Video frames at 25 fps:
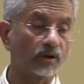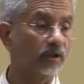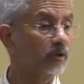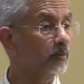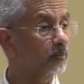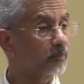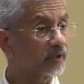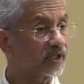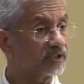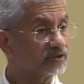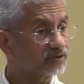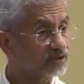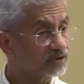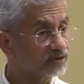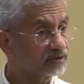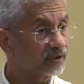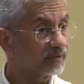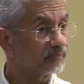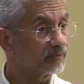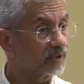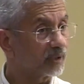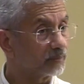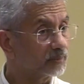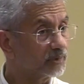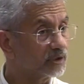oil prices
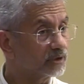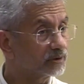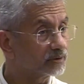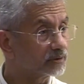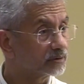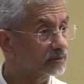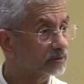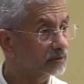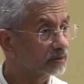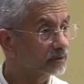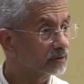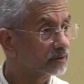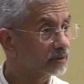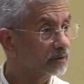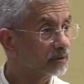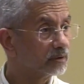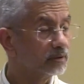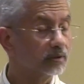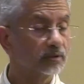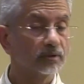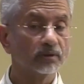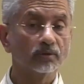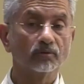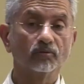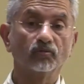have doubled,
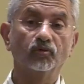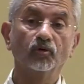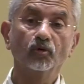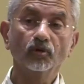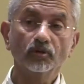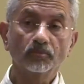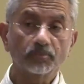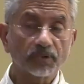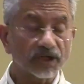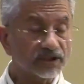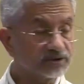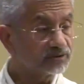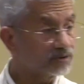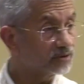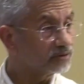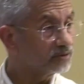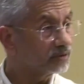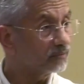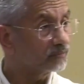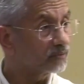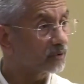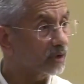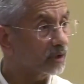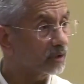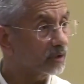food prices
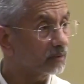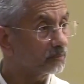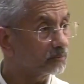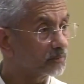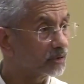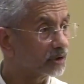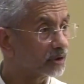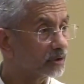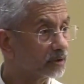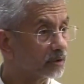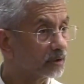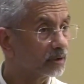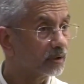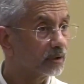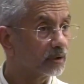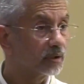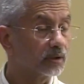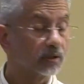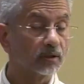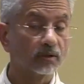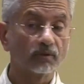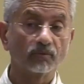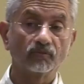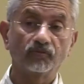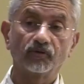have gone up,
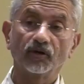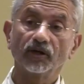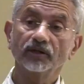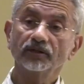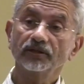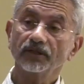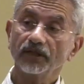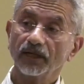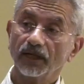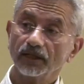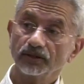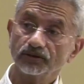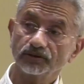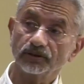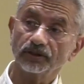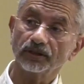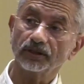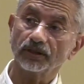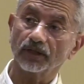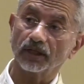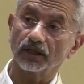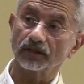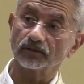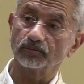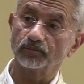fertilizer
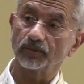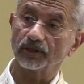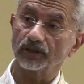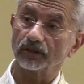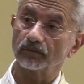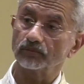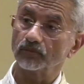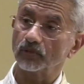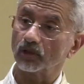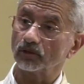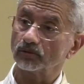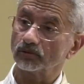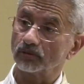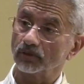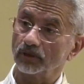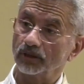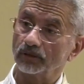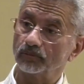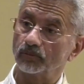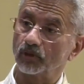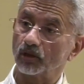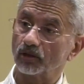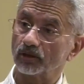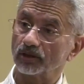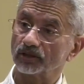has become not only
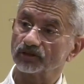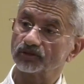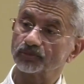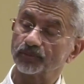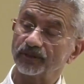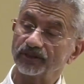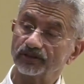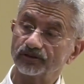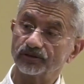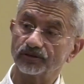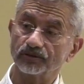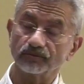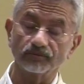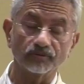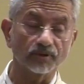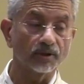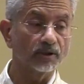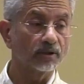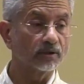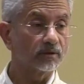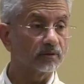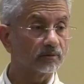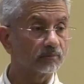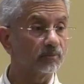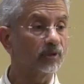more expensive,
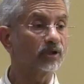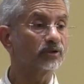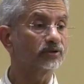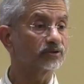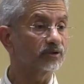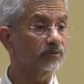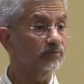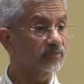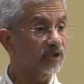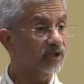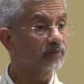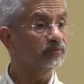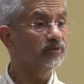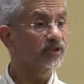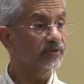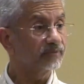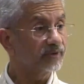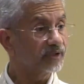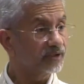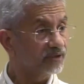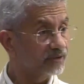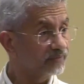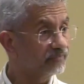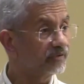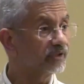but sometimes
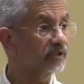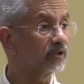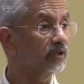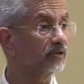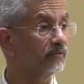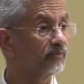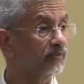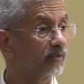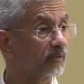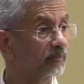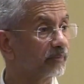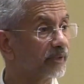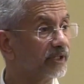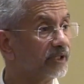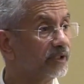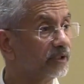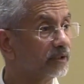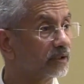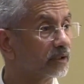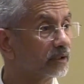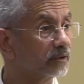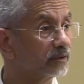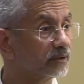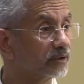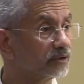even difficult for many
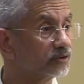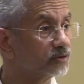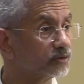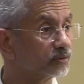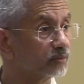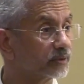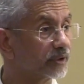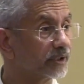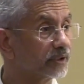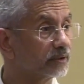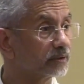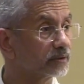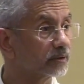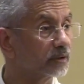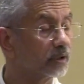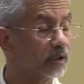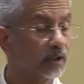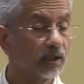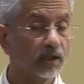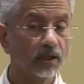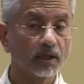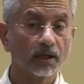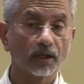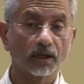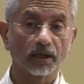countries to get.
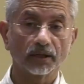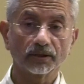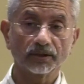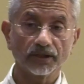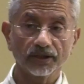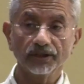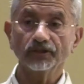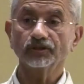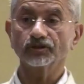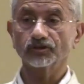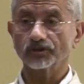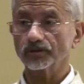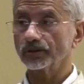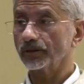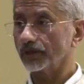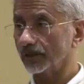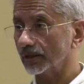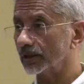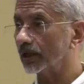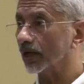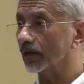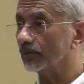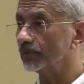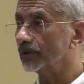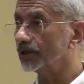At least
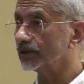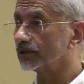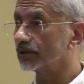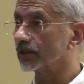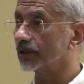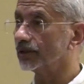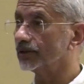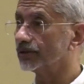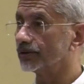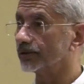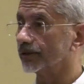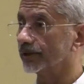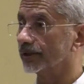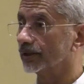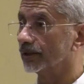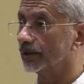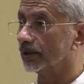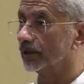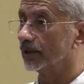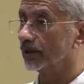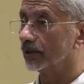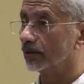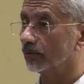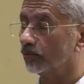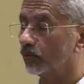in our country,
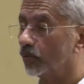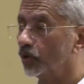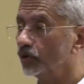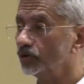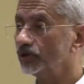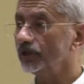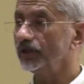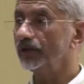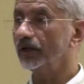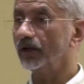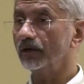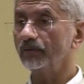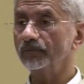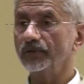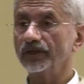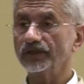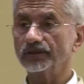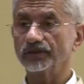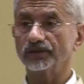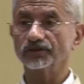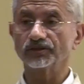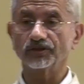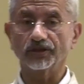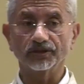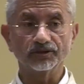Modi
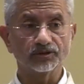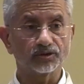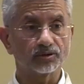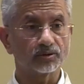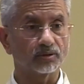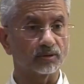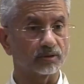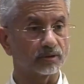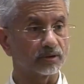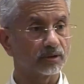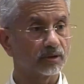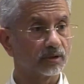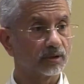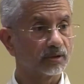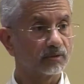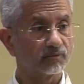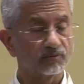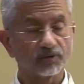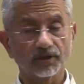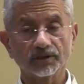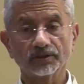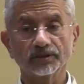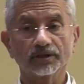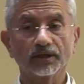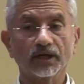government has ensured
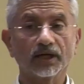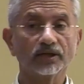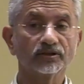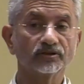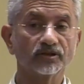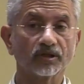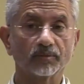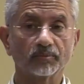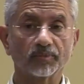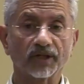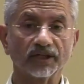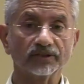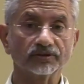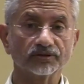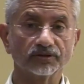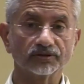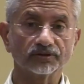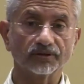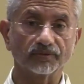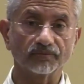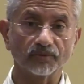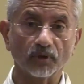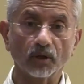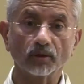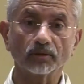fertilizer
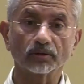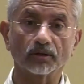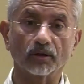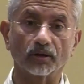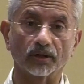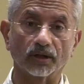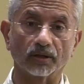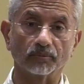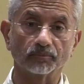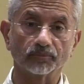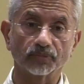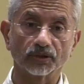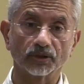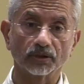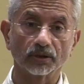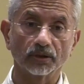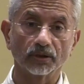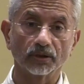prices have not gone up.